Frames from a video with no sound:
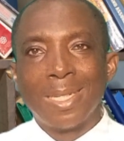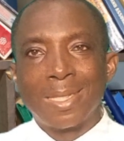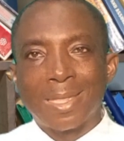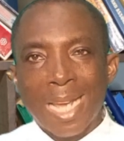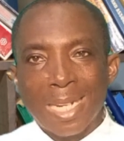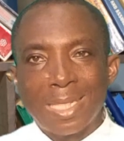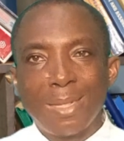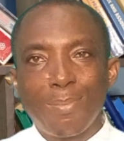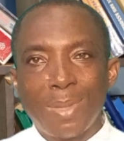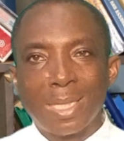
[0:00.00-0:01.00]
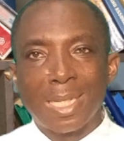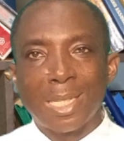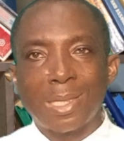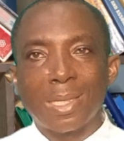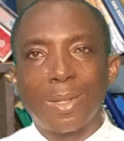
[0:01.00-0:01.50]
Starting
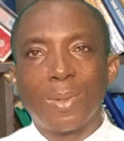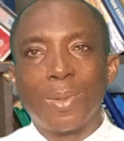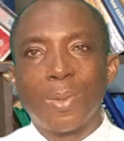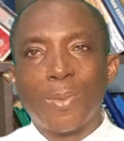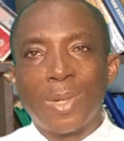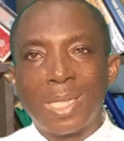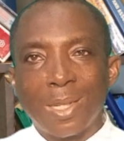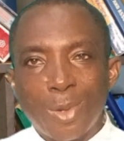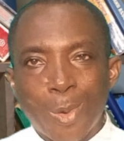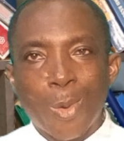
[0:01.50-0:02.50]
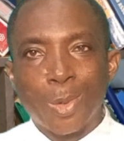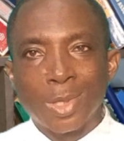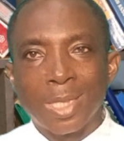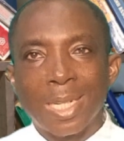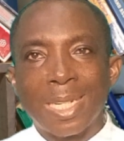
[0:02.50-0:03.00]
business with
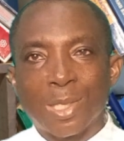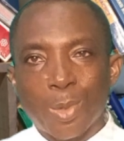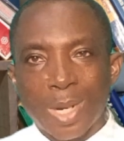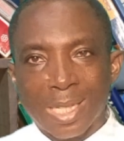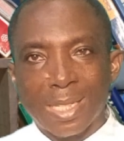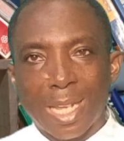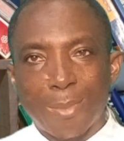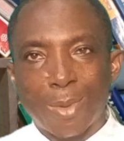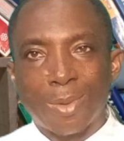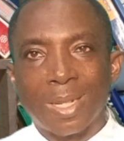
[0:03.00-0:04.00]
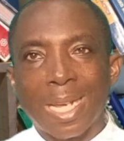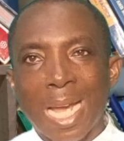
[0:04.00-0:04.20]
loans is questionable.